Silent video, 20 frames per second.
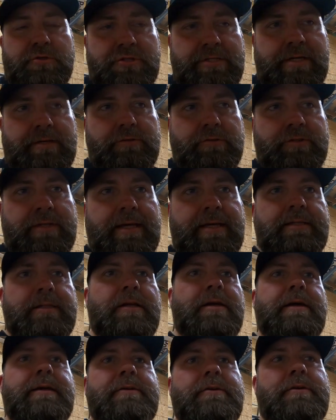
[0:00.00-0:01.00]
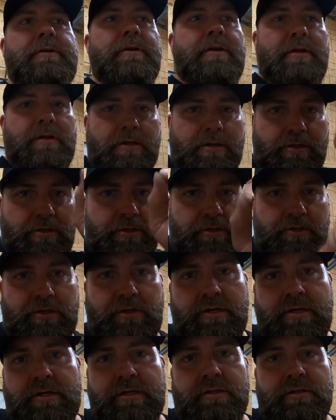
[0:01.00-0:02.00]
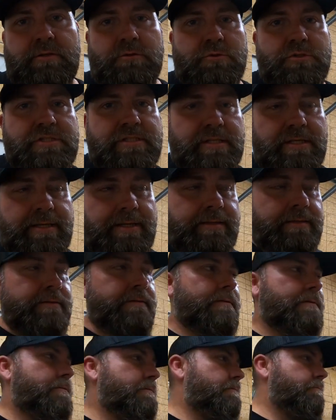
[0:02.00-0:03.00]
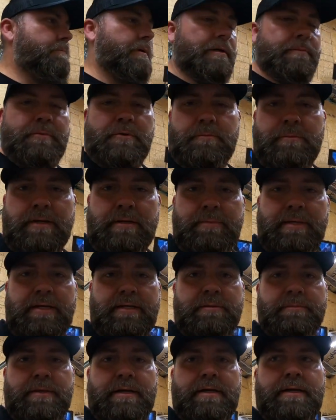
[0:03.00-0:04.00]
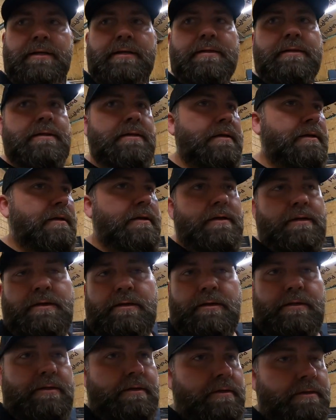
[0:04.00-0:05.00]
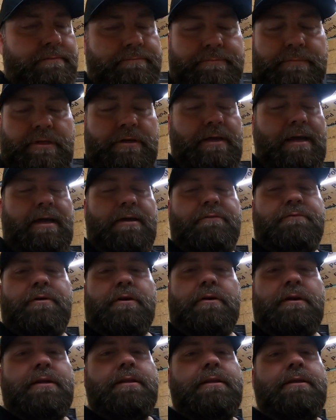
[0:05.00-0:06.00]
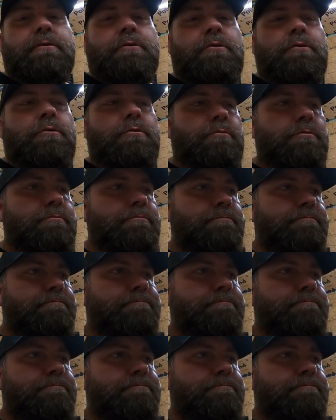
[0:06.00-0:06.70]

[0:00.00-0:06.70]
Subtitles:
push down on the headliner, you can cut a little slit, bada boom, bada bang, da bang. You have very little